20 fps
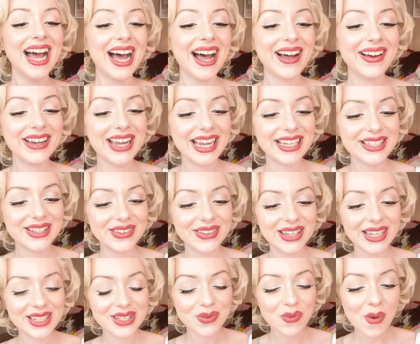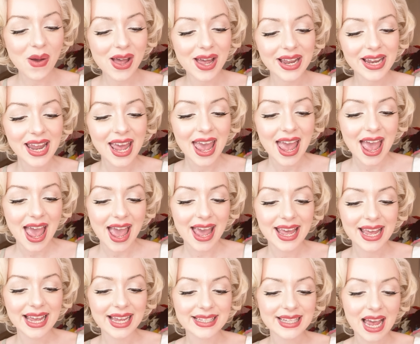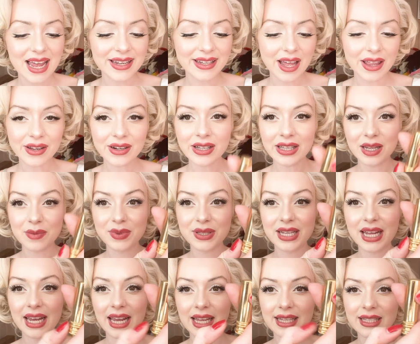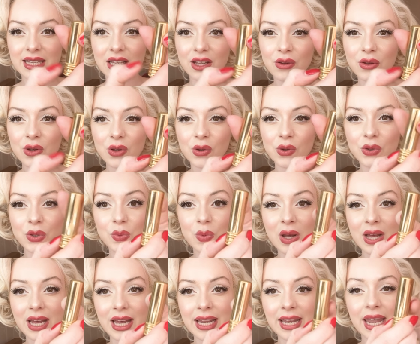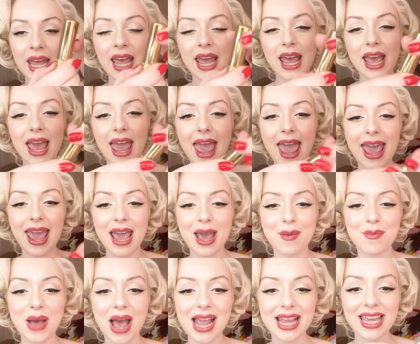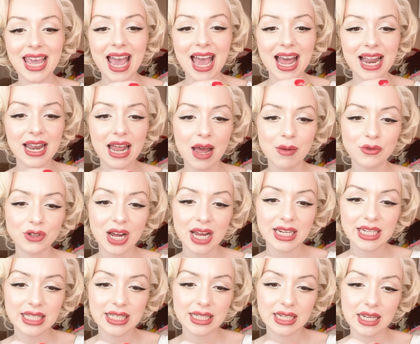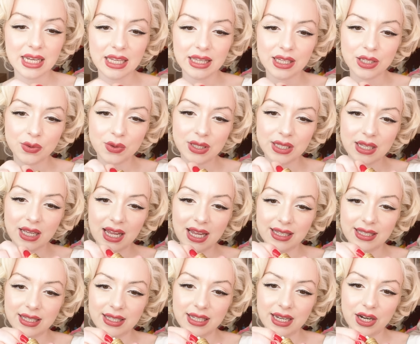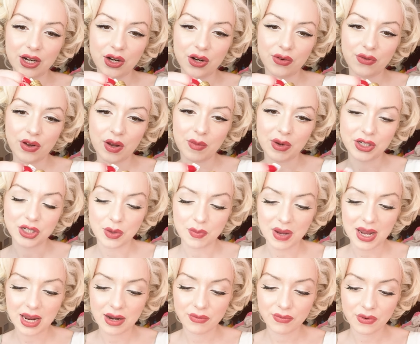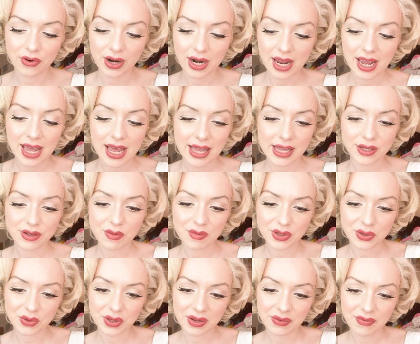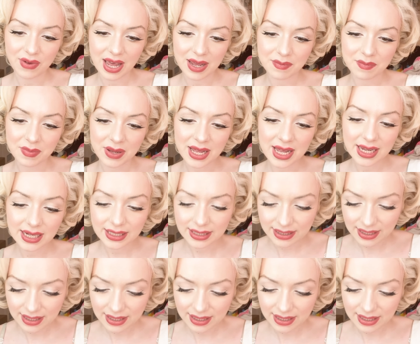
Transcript: Okay, so this one is another lipstick. It's a little gold one. Again, I'm trying to see, this one still has a sticker of how much I paid for it. This one was only $5.